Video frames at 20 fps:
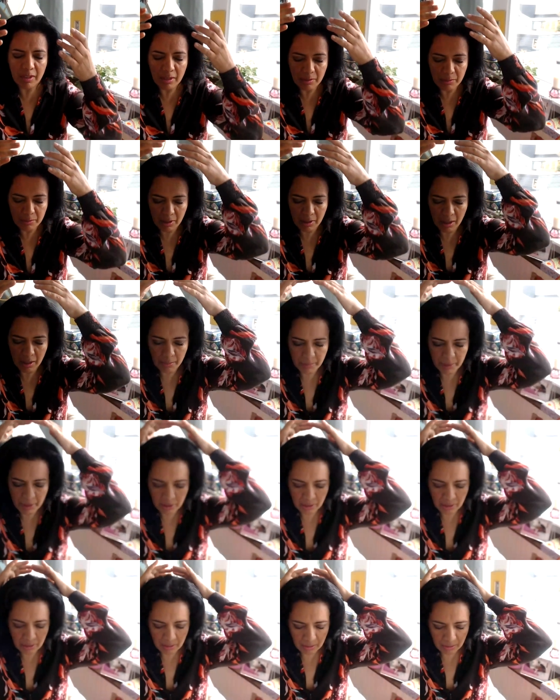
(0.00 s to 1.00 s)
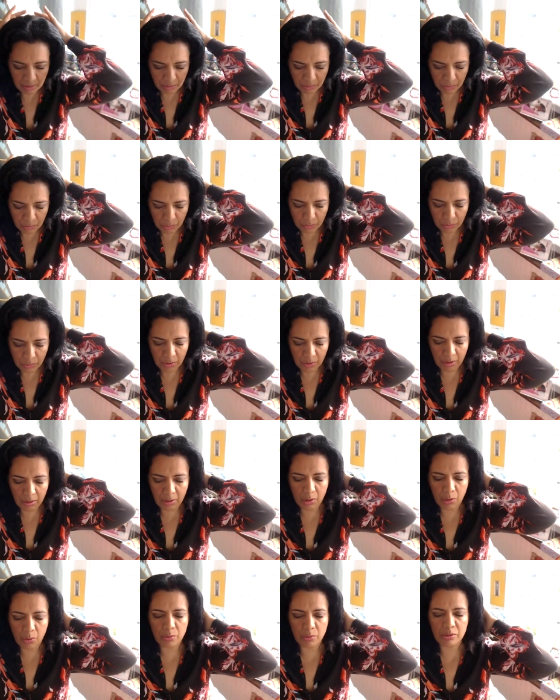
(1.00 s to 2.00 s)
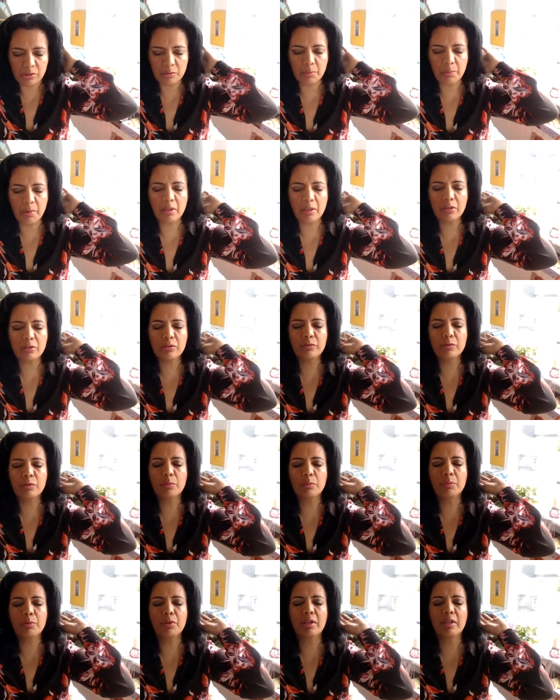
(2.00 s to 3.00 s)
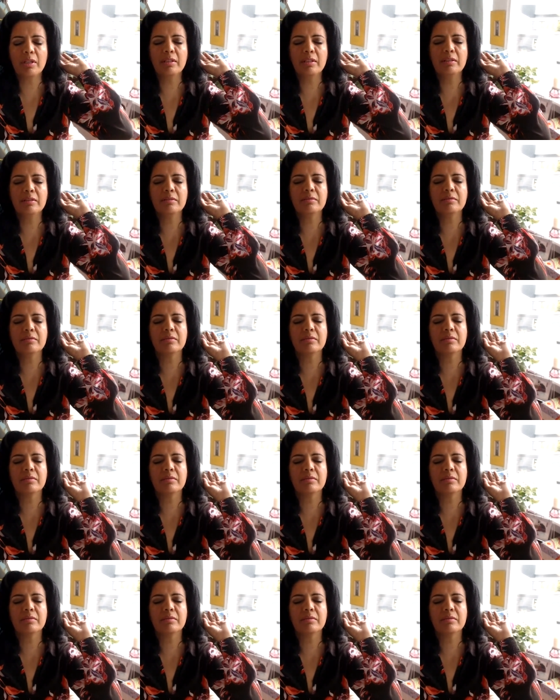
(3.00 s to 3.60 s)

and coming to the lowest part of your brain